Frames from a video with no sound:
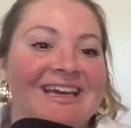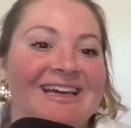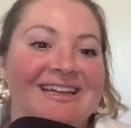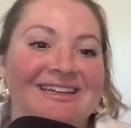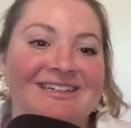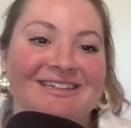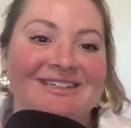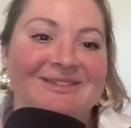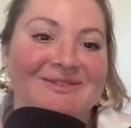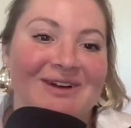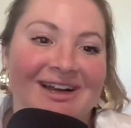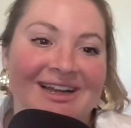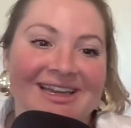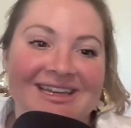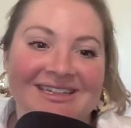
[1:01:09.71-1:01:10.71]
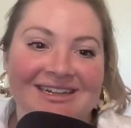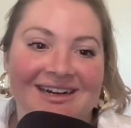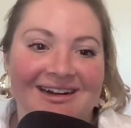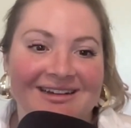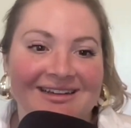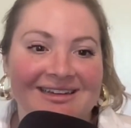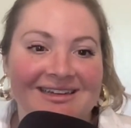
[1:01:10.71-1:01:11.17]
Just walking and
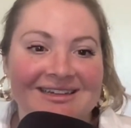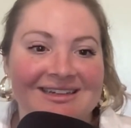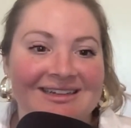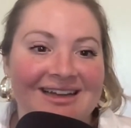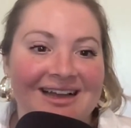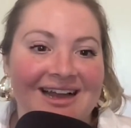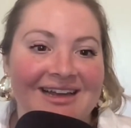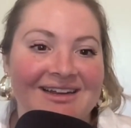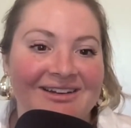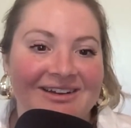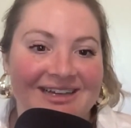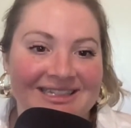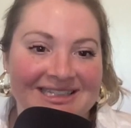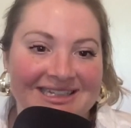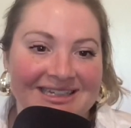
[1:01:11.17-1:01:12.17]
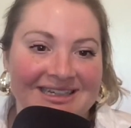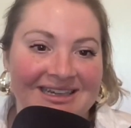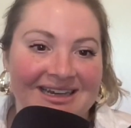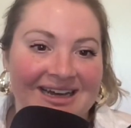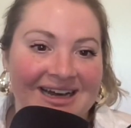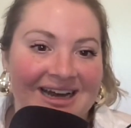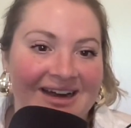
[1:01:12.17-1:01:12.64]
talking. Kind of crazy
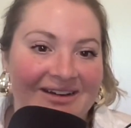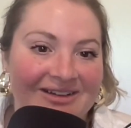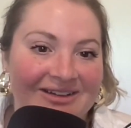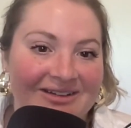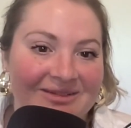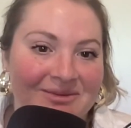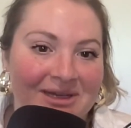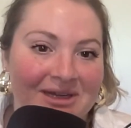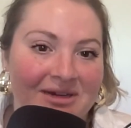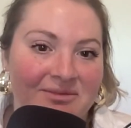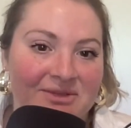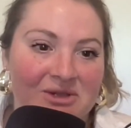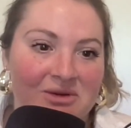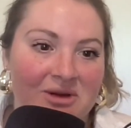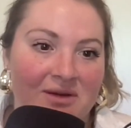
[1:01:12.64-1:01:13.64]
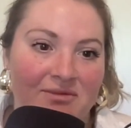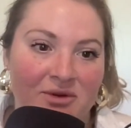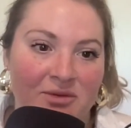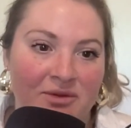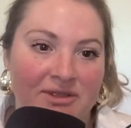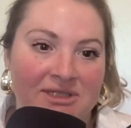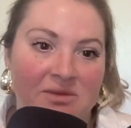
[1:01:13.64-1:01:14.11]
how you can become so
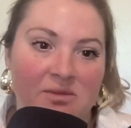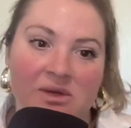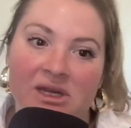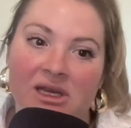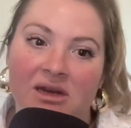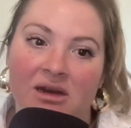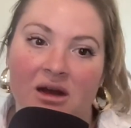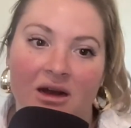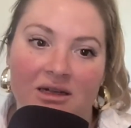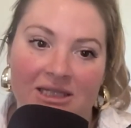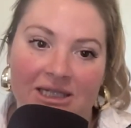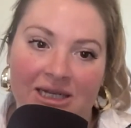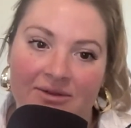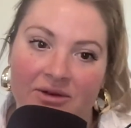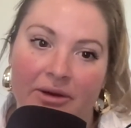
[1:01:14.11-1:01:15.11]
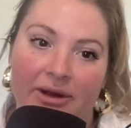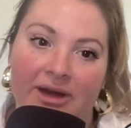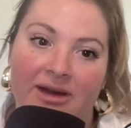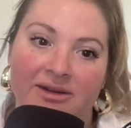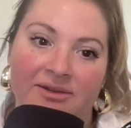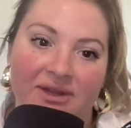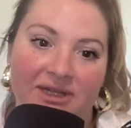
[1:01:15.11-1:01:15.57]
comfortable with somebody and hardly ever run
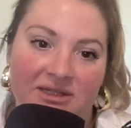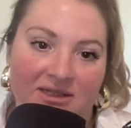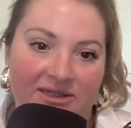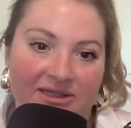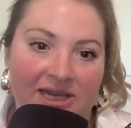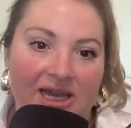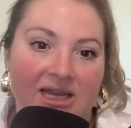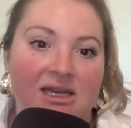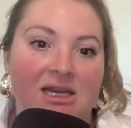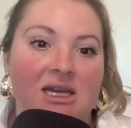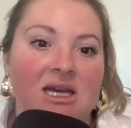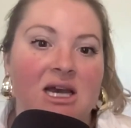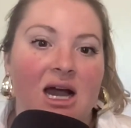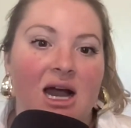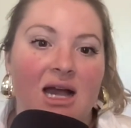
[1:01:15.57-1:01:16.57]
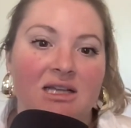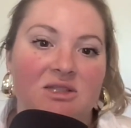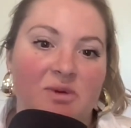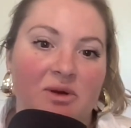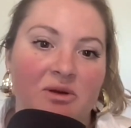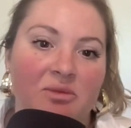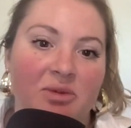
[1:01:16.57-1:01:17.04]
out of things to say. I
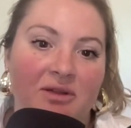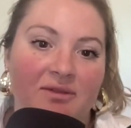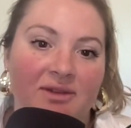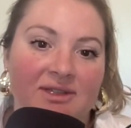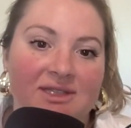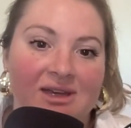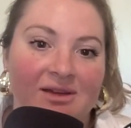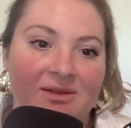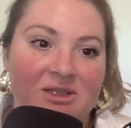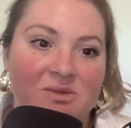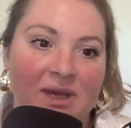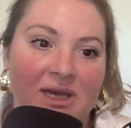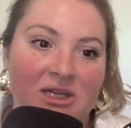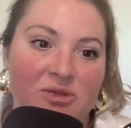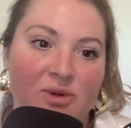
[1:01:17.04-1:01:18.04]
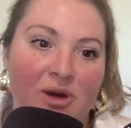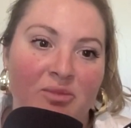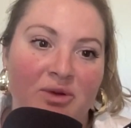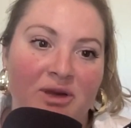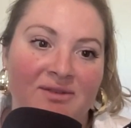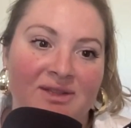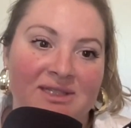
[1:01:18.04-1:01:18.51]
spoke previously on this page about
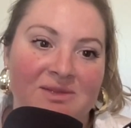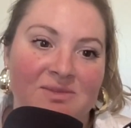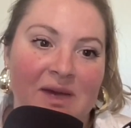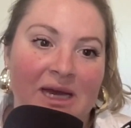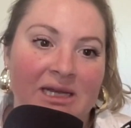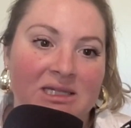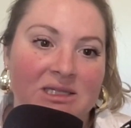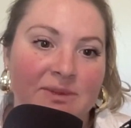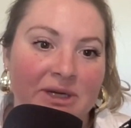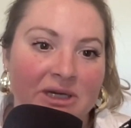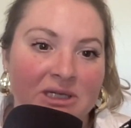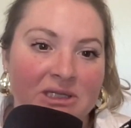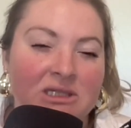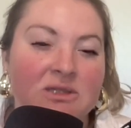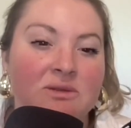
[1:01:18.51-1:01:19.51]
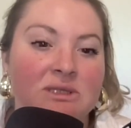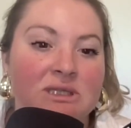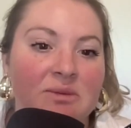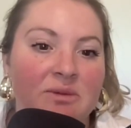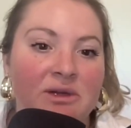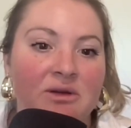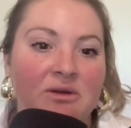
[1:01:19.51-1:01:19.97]
previous bad experiences with
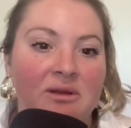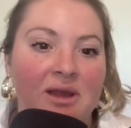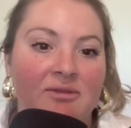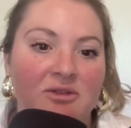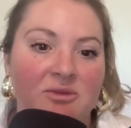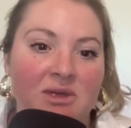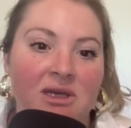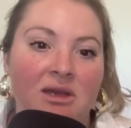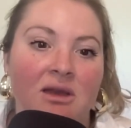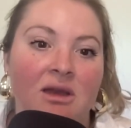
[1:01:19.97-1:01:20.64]
someone who left me